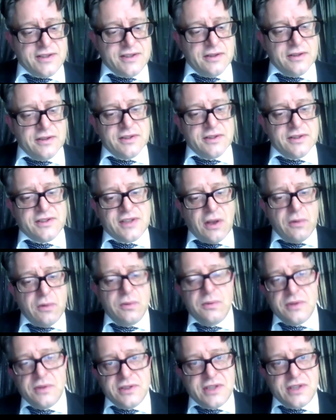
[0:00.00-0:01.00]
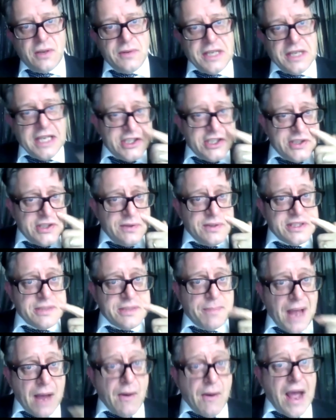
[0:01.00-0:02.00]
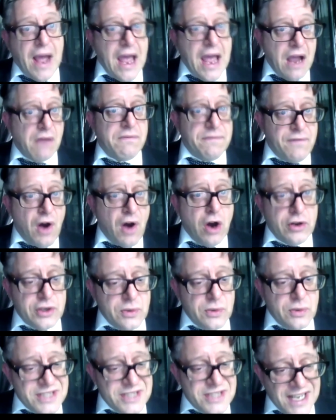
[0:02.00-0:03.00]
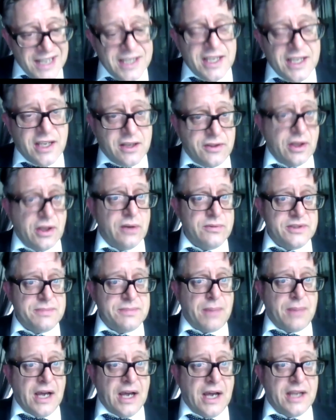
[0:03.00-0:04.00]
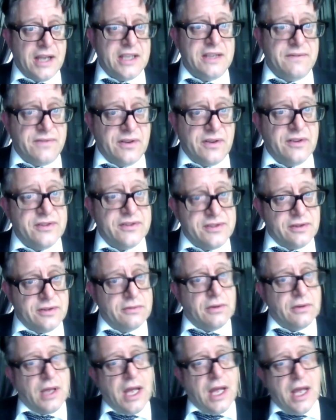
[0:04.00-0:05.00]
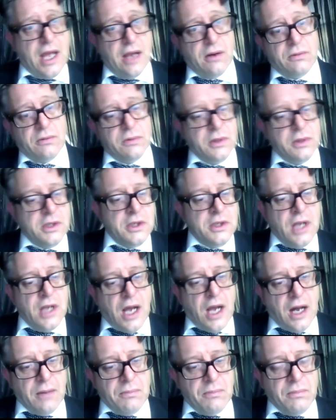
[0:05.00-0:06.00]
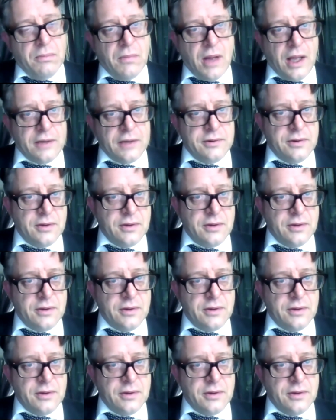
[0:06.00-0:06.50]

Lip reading: so the issue is about how far you take those behaviours, and how and